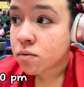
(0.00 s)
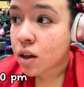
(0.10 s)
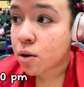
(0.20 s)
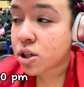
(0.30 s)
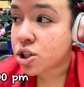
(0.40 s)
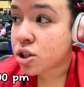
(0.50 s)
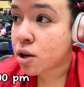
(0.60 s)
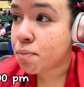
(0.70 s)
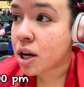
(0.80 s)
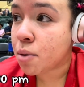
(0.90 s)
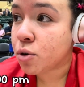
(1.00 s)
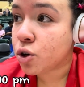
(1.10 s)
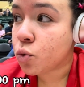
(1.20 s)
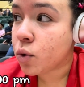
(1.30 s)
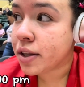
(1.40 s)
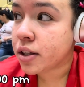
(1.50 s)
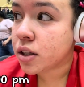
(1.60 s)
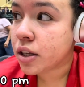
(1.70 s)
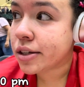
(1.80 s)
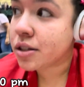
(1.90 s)
Now we should be able to win
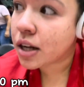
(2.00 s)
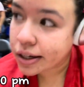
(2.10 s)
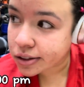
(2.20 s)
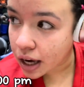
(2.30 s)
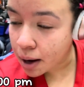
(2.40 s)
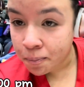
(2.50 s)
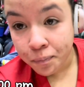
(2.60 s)
this next game.